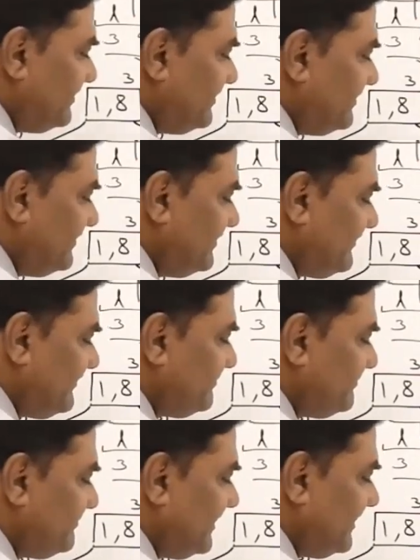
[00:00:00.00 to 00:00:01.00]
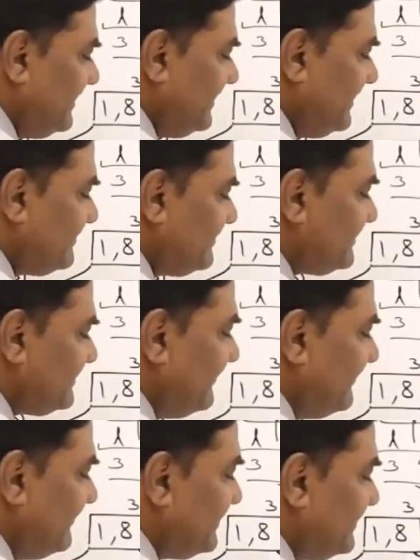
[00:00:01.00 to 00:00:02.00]
It will split again, 7,
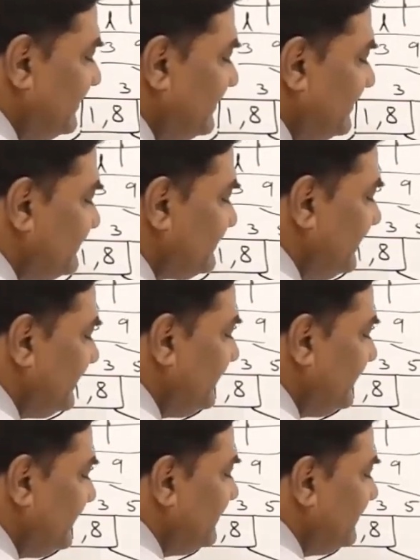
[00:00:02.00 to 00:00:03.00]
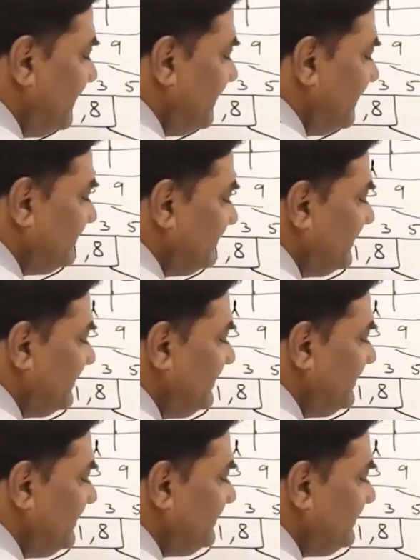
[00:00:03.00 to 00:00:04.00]
7 this side and
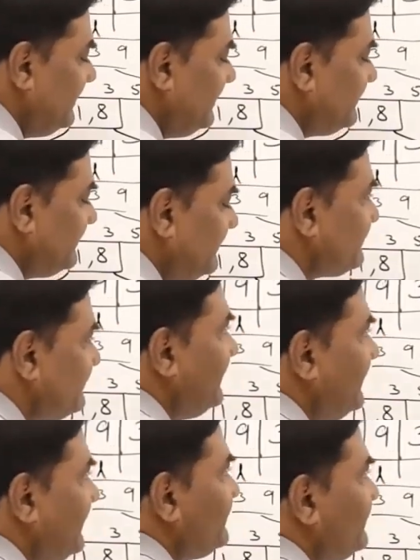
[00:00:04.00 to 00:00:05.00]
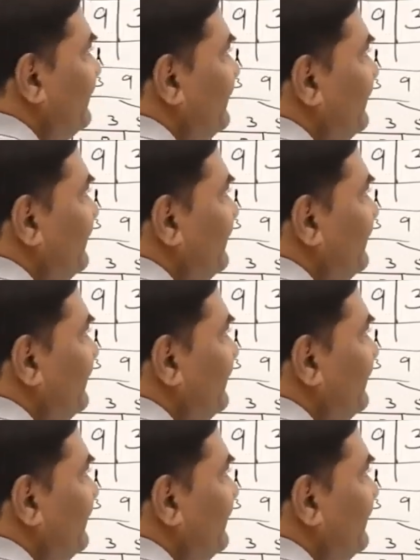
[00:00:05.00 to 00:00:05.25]
8, 8 this side. So it will